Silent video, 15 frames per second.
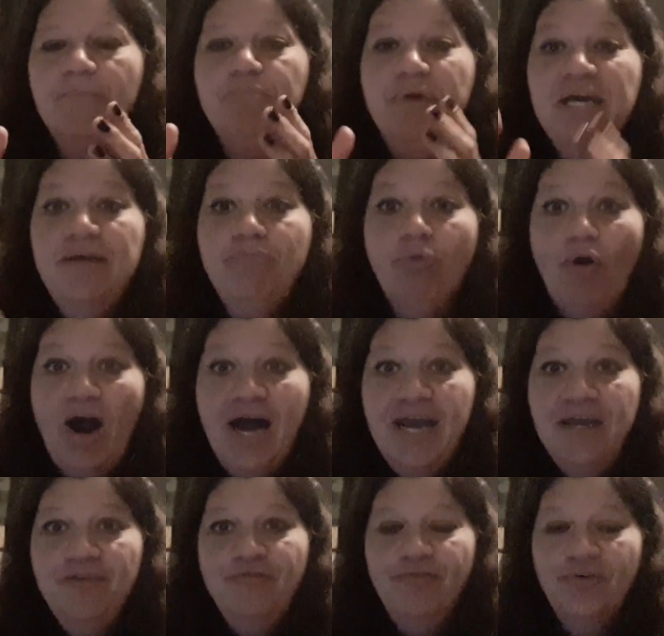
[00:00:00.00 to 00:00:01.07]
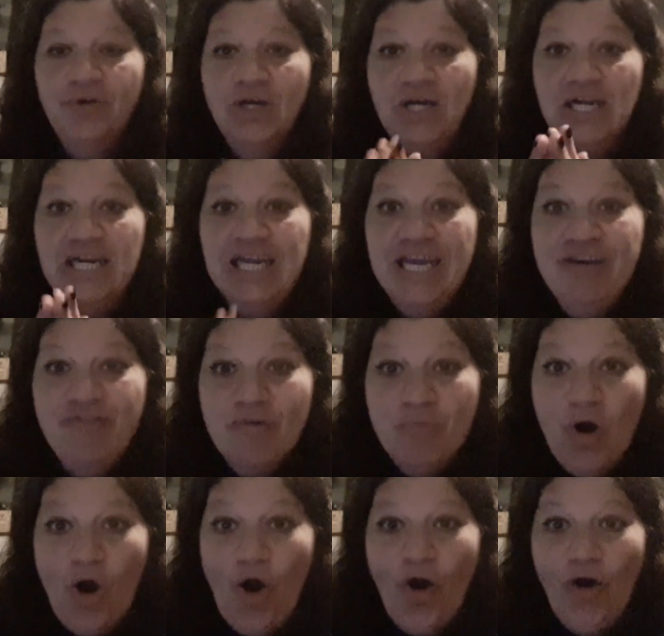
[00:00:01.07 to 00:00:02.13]
be brave. Leave them
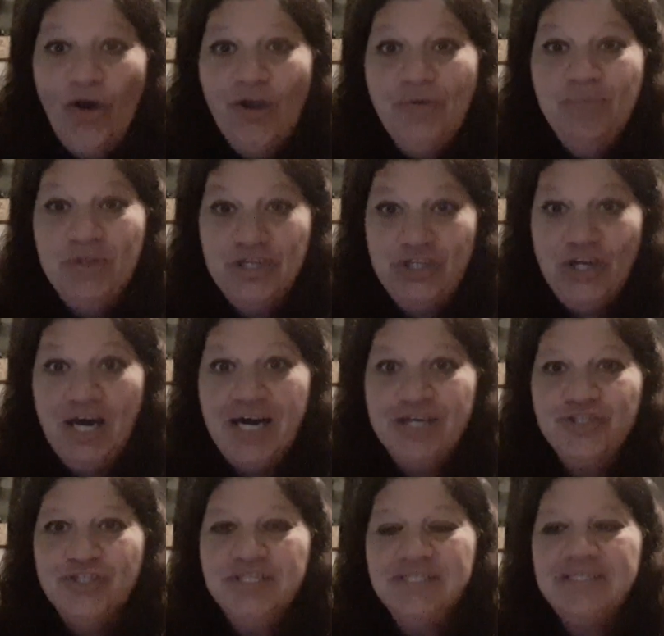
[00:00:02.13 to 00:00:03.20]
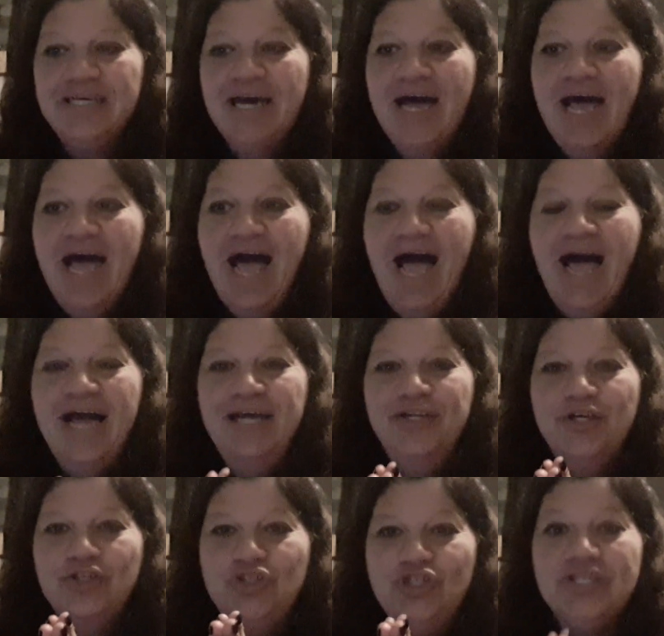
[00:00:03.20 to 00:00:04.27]
at home, the charges,
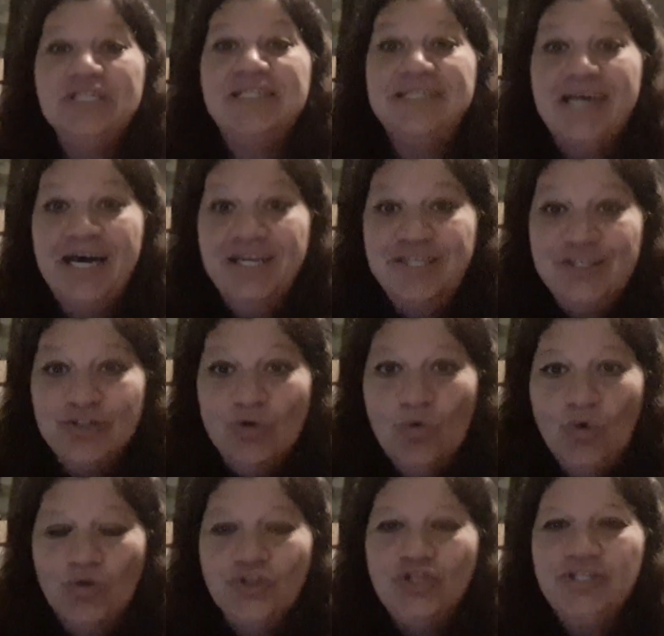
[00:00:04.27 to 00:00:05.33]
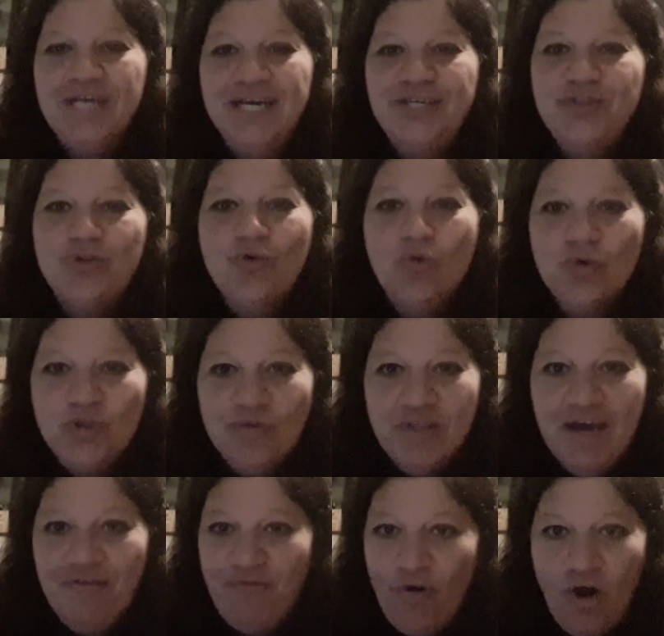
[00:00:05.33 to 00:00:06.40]
and just stay staunch. Stay staunch for
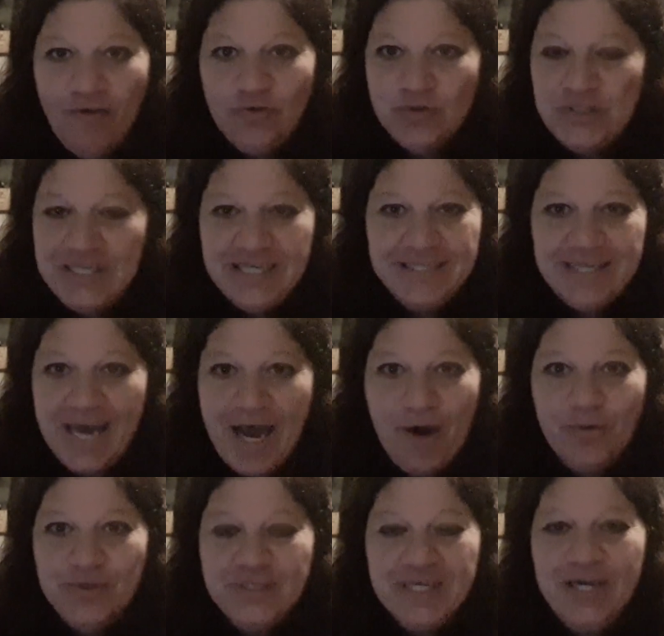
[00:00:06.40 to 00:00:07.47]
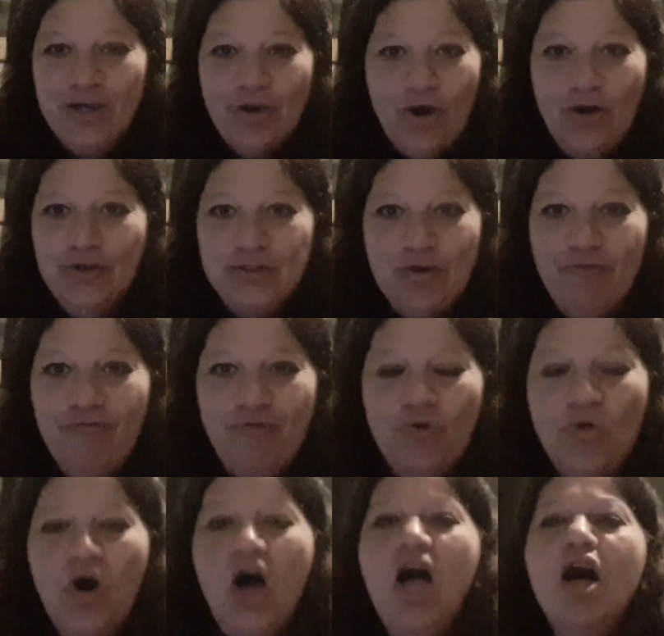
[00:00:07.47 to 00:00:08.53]
that 5 or 6 hours that it goes on
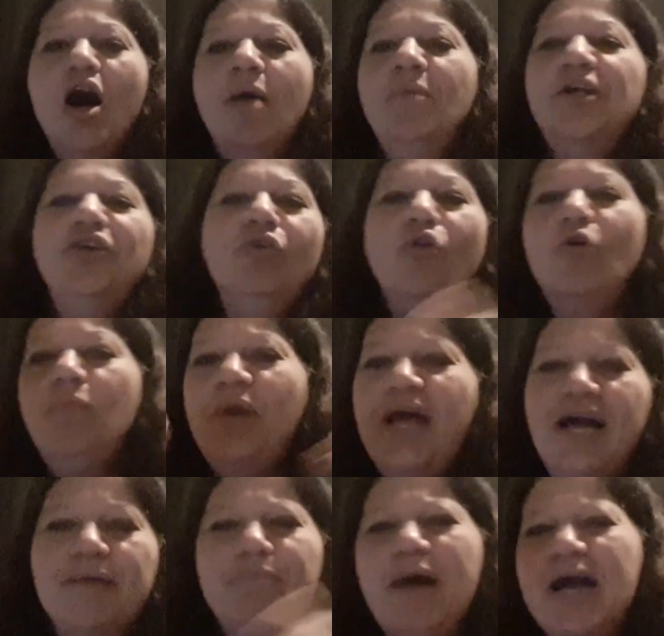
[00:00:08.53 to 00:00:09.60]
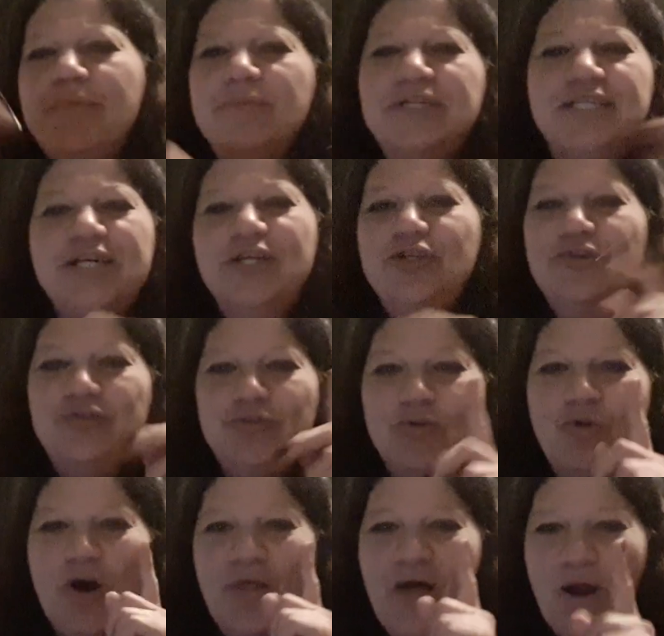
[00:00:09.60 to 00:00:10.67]
for. I mean, you're all playing badminton and you still
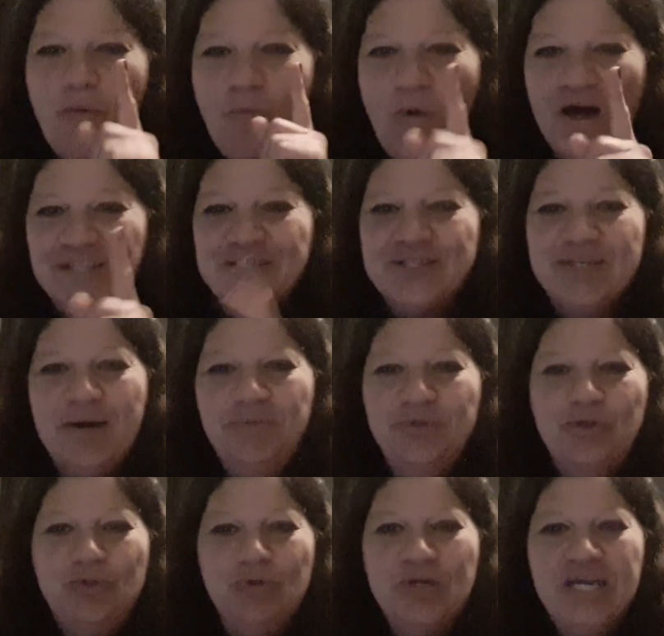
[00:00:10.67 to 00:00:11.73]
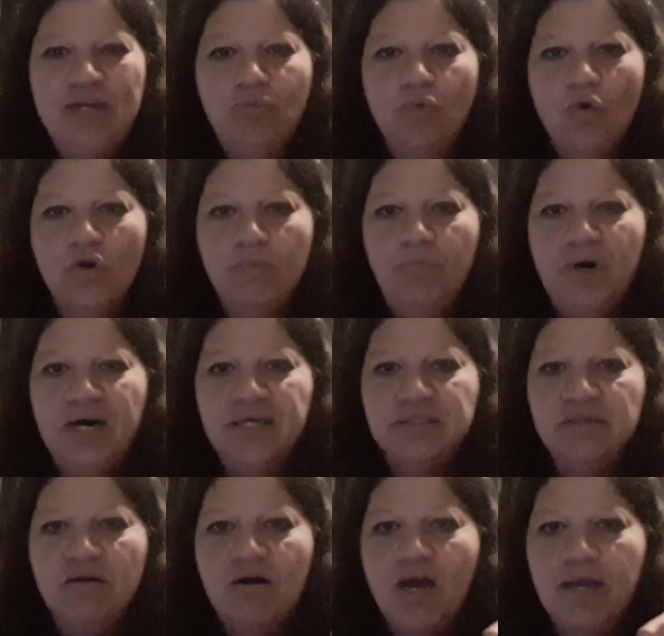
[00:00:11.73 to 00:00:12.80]
got that one stubborn little kid walking
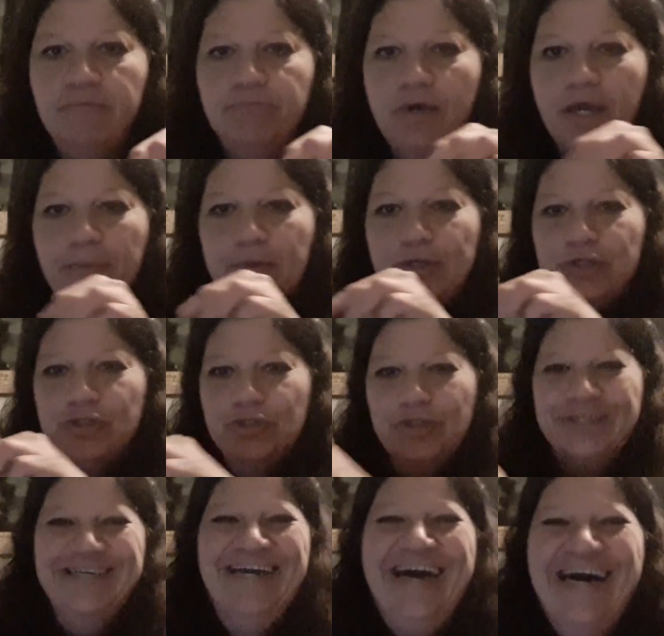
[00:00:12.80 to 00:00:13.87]
past. Oh, I hate badminton.